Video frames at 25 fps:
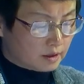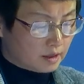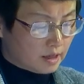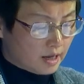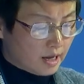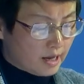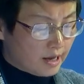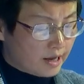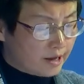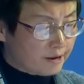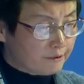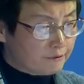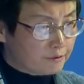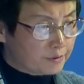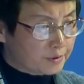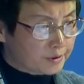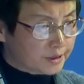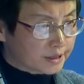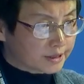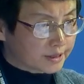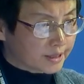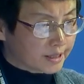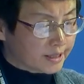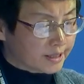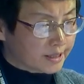every
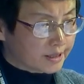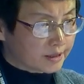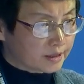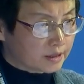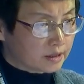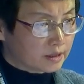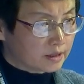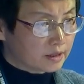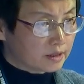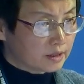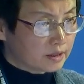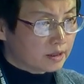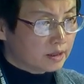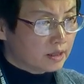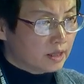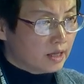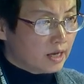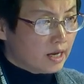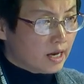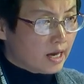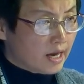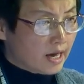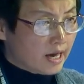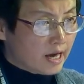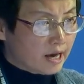day,
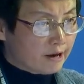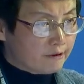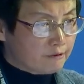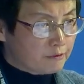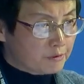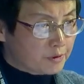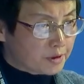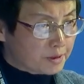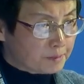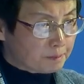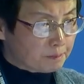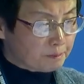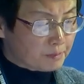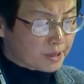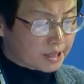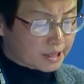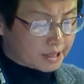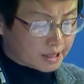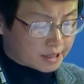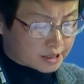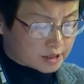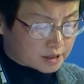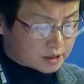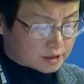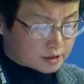every
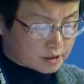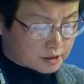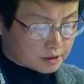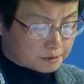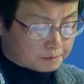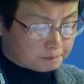minute